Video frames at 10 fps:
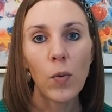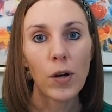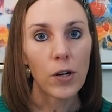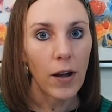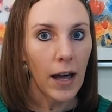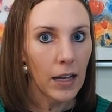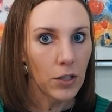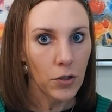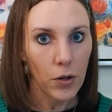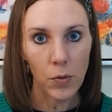where you're at
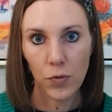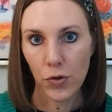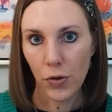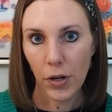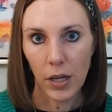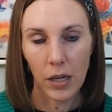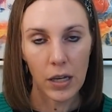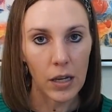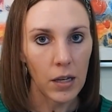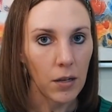in your own journey
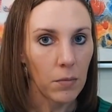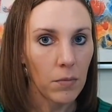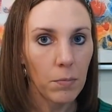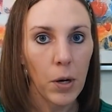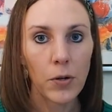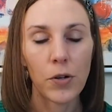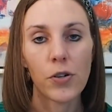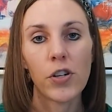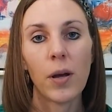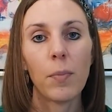in
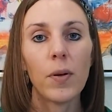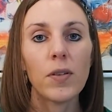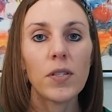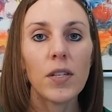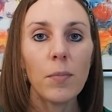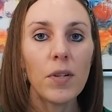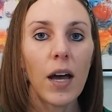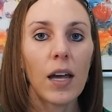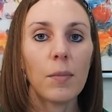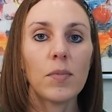partnership,
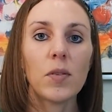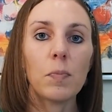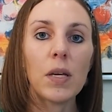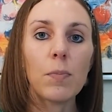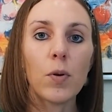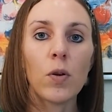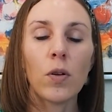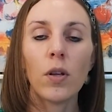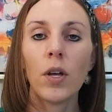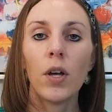sometimes
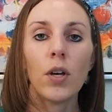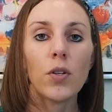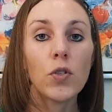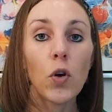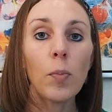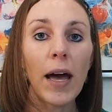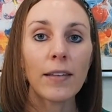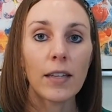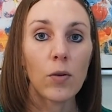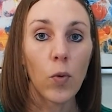people so
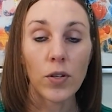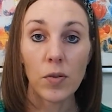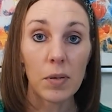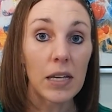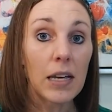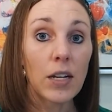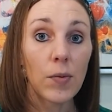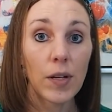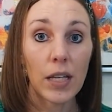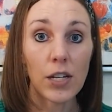badly want to be in a
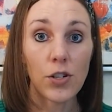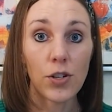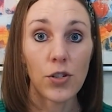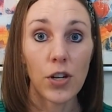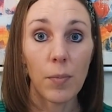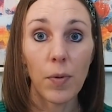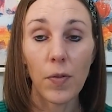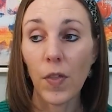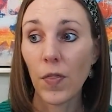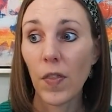relationship
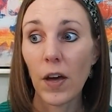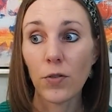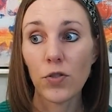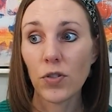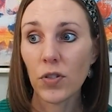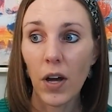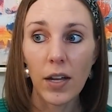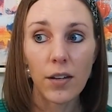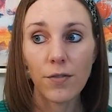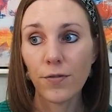that they'll just
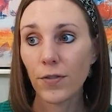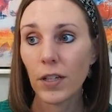kind of